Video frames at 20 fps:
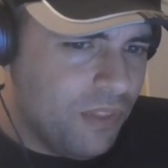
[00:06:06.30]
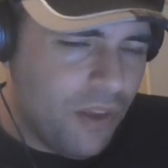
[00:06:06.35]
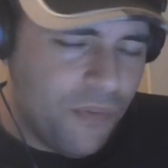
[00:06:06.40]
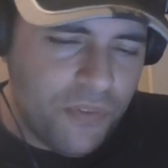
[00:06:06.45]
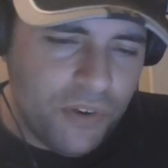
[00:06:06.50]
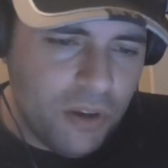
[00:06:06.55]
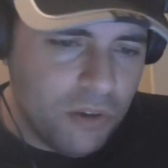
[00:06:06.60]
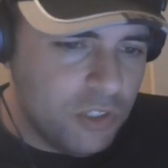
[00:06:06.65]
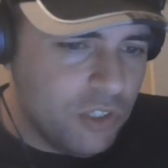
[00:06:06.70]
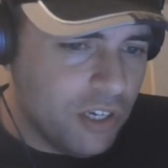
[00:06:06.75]

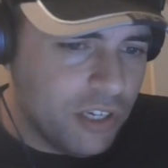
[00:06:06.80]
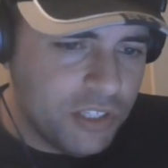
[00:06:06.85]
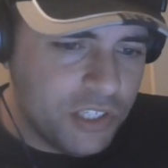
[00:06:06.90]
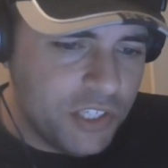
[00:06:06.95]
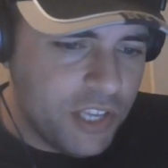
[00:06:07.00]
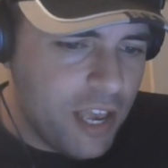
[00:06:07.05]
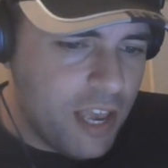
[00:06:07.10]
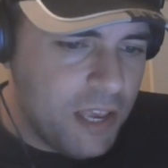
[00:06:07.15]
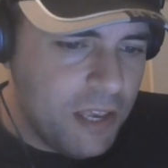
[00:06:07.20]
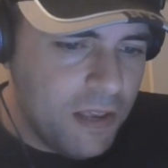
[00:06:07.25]
nothing else I can
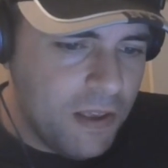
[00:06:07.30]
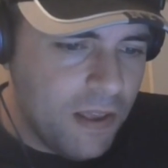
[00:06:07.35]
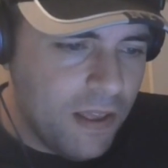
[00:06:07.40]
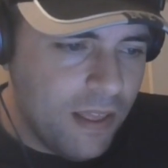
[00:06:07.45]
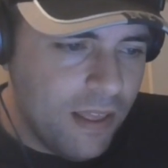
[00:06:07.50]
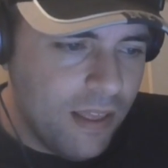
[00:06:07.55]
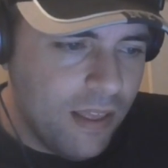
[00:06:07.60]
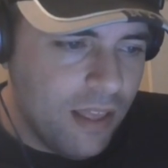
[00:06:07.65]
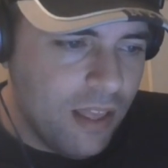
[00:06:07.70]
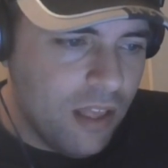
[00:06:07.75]
say
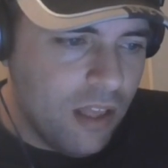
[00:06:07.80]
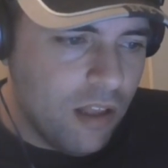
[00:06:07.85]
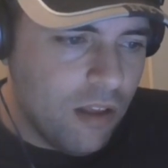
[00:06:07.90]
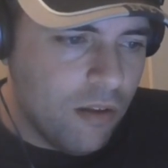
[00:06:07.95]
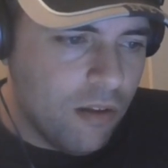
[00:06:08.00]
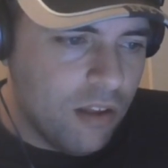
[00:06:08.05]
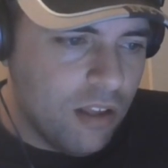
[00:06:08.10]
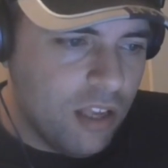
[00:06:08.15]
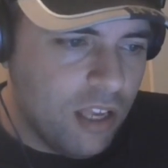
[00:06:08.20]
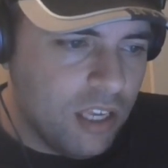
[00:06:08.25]

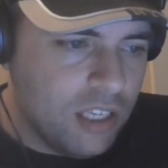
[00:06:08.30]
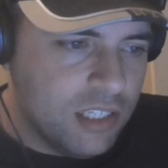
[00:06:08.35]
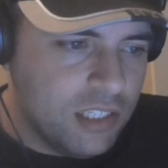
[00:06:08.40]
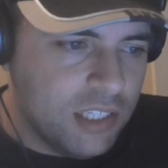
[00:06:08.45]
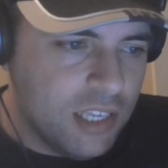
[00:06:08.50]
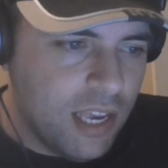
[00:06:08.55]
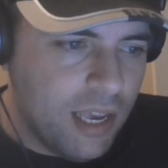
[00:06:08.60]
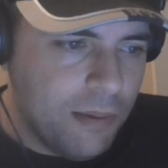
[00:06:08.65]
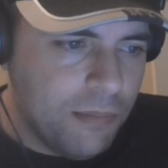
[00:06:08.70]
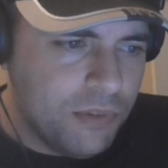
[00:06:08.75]

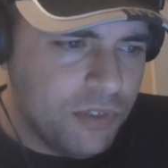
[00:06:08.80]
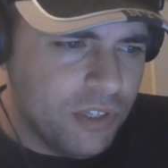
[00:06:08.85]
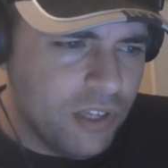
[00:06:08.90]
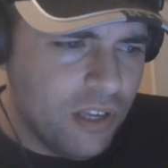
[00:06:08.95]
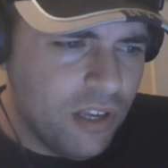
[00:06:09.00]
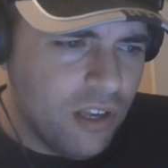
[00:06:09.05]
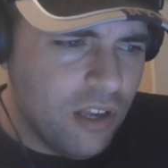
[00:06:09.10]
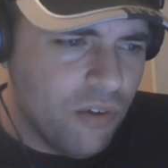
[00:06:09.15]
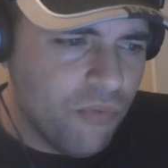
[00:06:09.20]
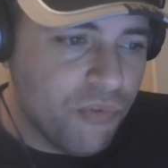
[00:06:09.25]

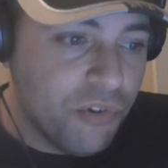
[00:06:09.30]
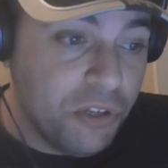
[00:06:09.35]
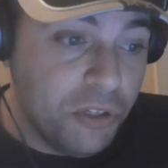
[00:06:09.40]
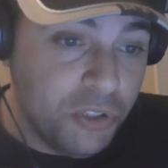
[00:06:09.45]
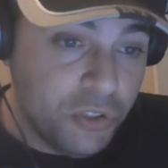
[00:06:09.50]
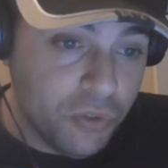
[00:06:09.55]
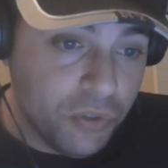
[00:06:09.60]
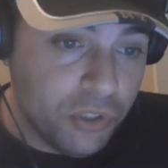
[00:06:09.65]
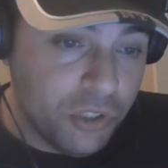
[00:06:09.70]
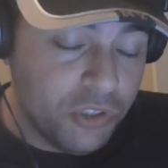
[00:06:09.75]
except I
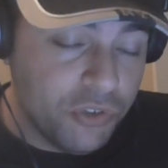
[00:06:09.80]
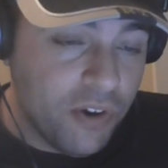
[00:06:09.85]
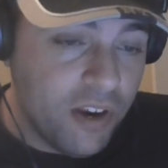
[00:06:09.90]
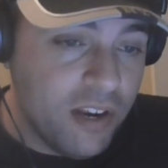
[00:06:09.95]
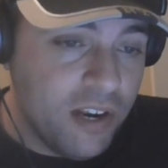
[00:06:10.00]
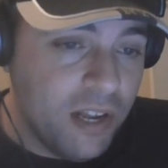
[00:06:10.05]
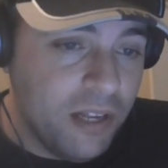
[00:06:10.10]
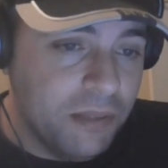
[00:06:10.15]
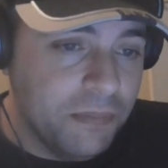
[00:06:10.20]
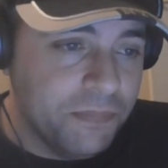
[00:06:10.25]
really enjoyed the
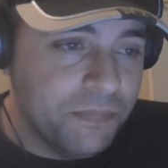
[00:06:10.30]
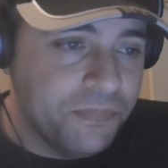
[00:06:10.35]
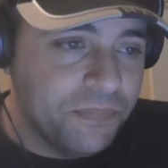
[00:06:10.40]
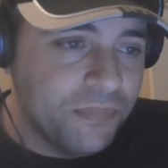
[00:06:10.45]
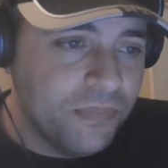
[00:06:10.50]
trailer.